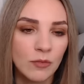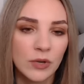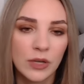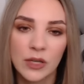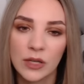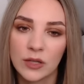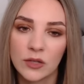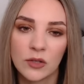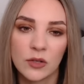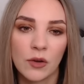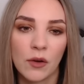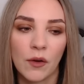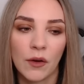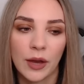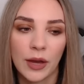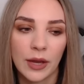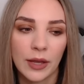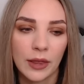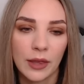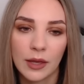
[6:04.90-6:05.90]
really
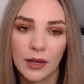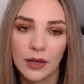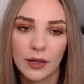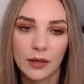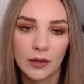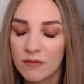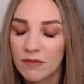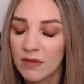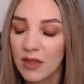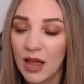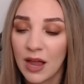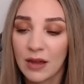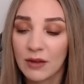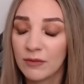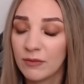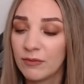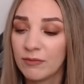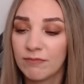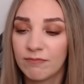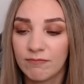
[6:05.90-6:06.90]
sorry that
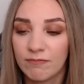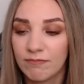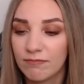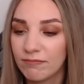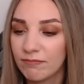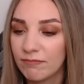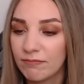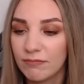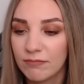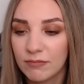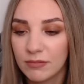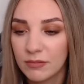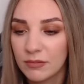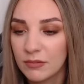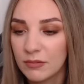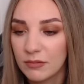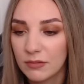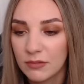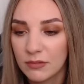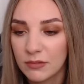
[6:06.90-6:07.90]
life
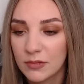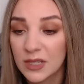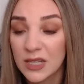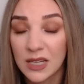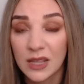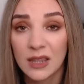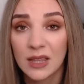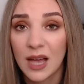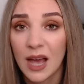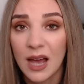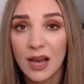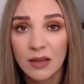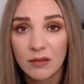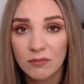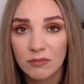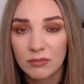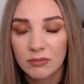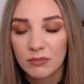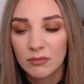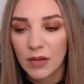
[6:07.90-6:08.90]
did that.
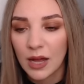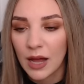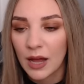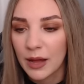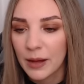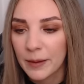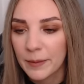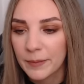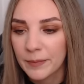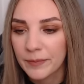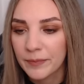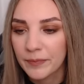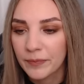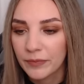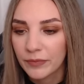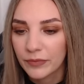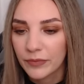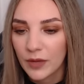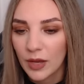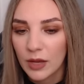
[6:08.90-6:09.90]
Um,
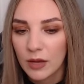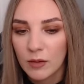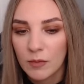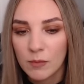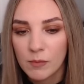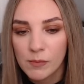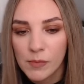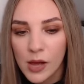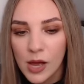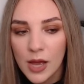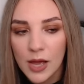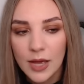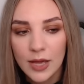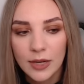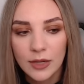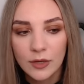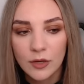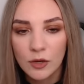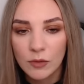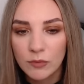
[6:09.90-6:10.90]

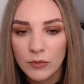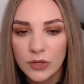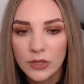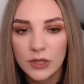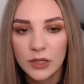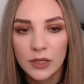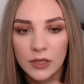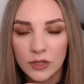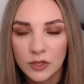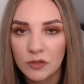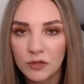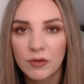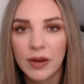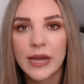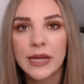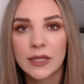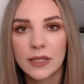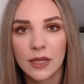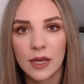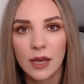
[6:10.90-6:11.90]
but your music is
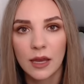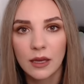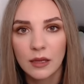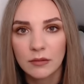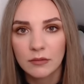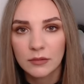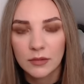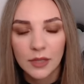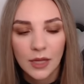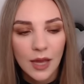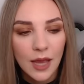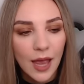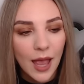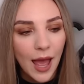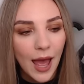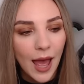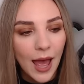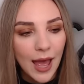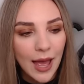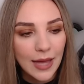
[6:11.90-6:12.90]
crazy
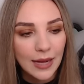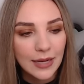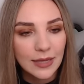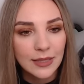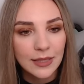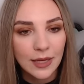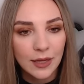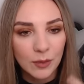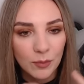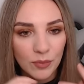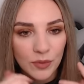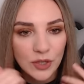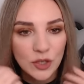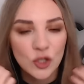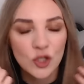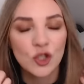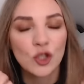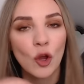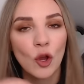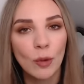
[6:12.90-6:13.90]
and it's gonna bring
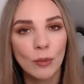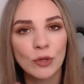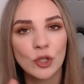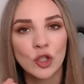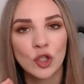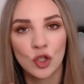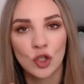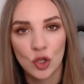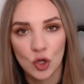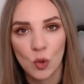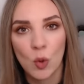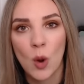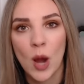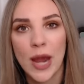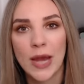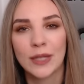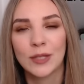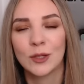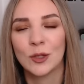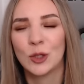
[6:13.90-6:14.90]
so much
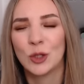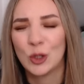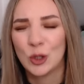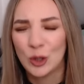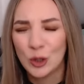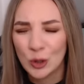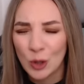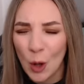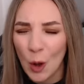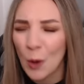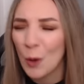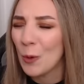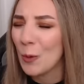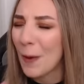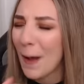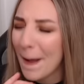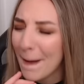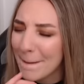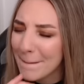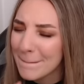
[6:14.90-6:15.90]
joy to
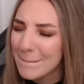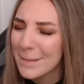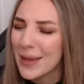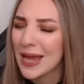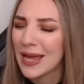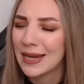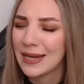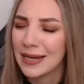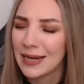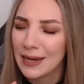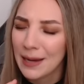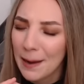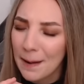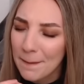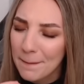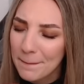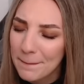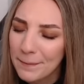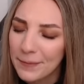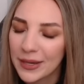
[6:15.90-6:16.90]
so many
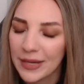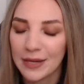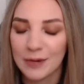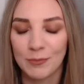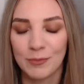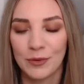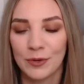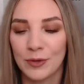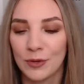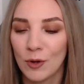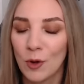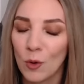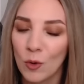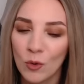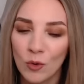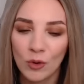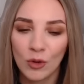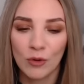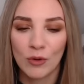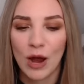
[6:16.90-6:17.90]
people
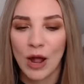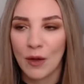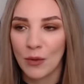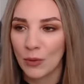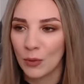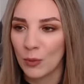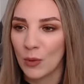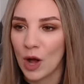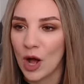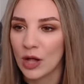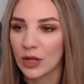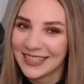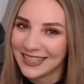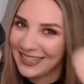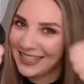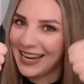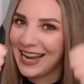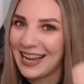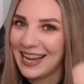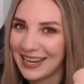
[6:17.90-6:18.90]
all around the world.
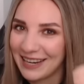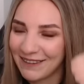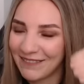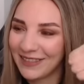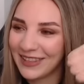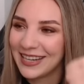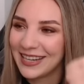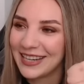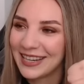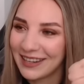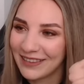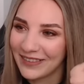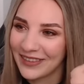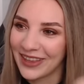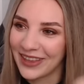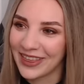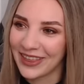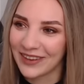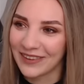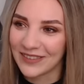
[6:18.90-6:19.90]
Yeah, give me a, give me
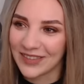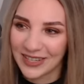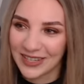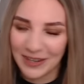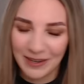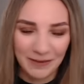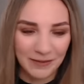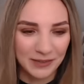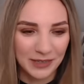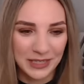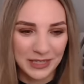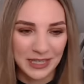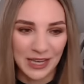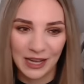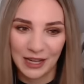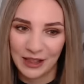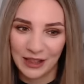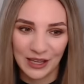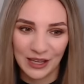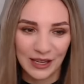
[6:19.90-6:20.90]
a thumbs up.
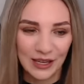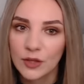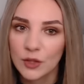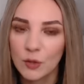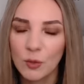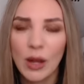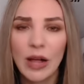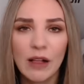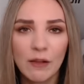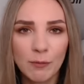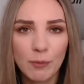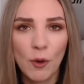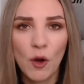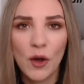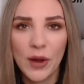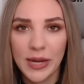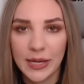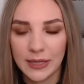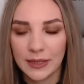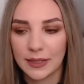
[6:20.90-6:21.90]
Exactly. 12
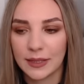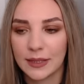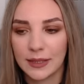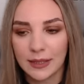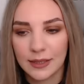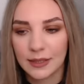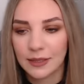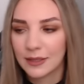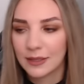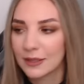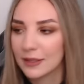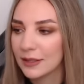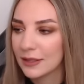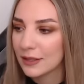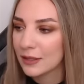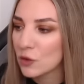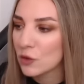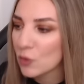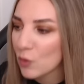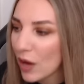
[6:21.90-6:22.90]
points.
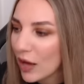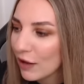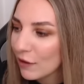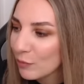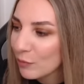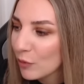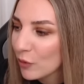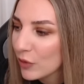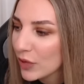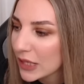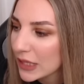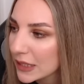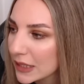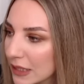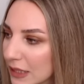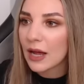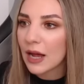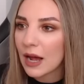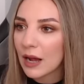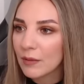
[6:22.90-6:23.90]
12
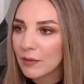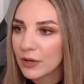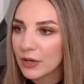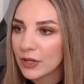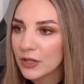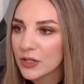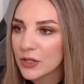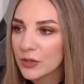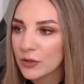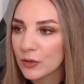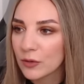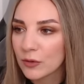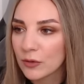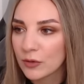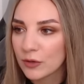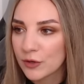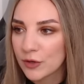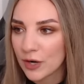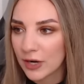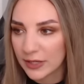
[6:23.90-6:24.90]
points. I'm going to do a
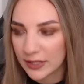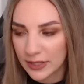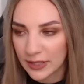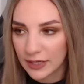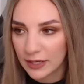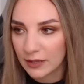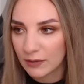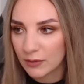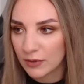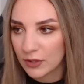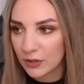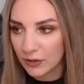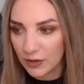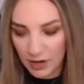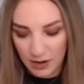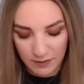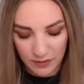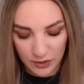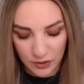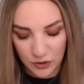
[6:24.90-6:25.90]
Google Translate. We don't
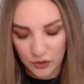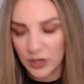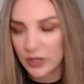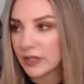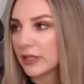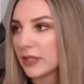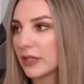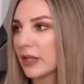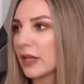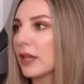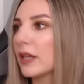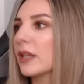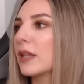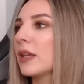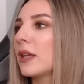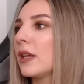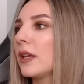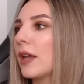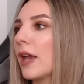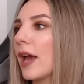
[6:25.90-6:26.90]
have a translate
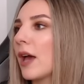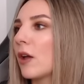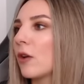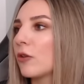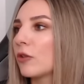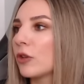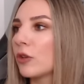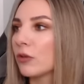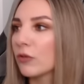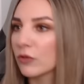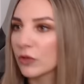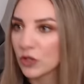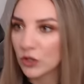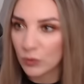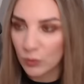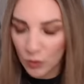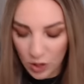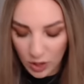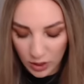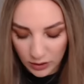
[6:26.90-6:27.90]
yet on
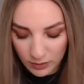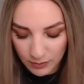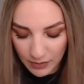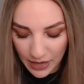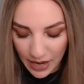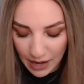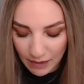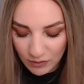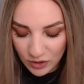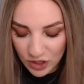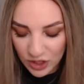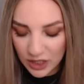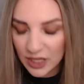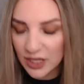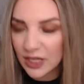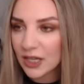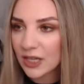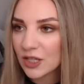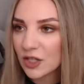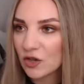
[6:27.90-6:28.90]
Eurovision World, but I'm just
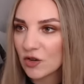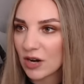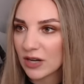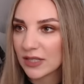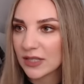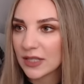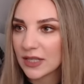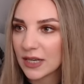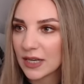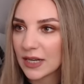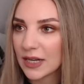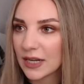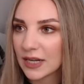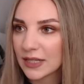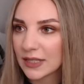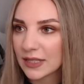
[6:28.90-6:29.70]
going to translate it.